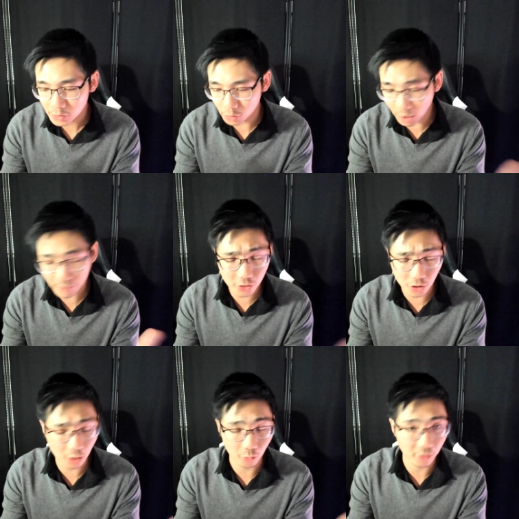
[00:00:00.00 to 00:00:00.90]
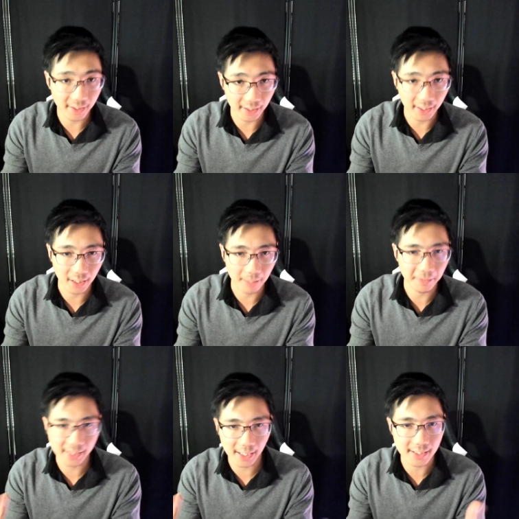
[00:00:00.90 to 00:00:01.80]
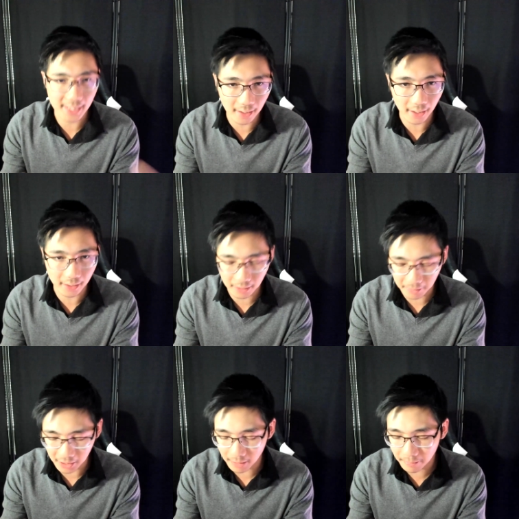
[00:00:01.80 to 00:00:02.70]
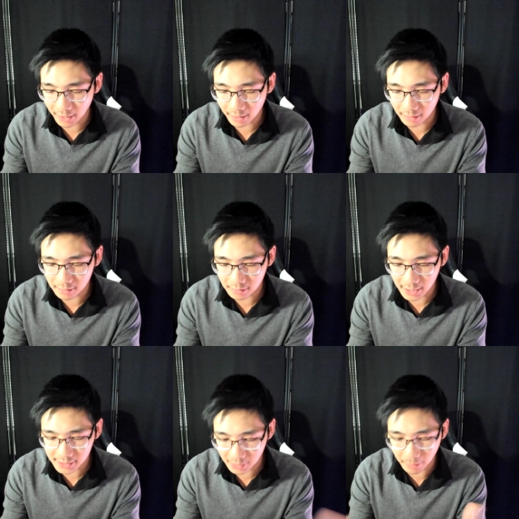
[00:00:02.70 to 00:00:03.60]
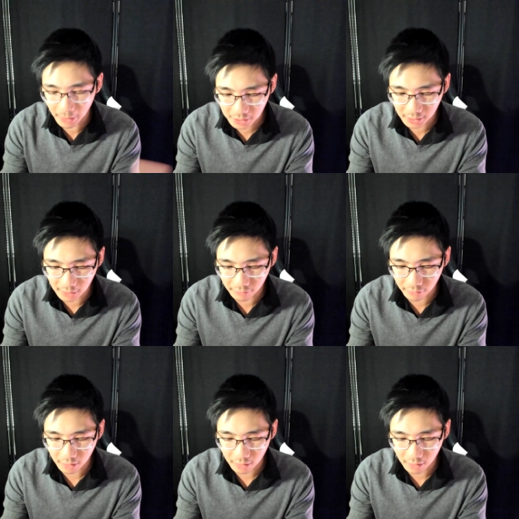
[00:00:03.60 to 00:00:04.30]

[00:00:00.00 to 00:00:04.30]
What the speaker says: So Ravi and John were working late at night because they had a deadline coming up, and as they were about to leave,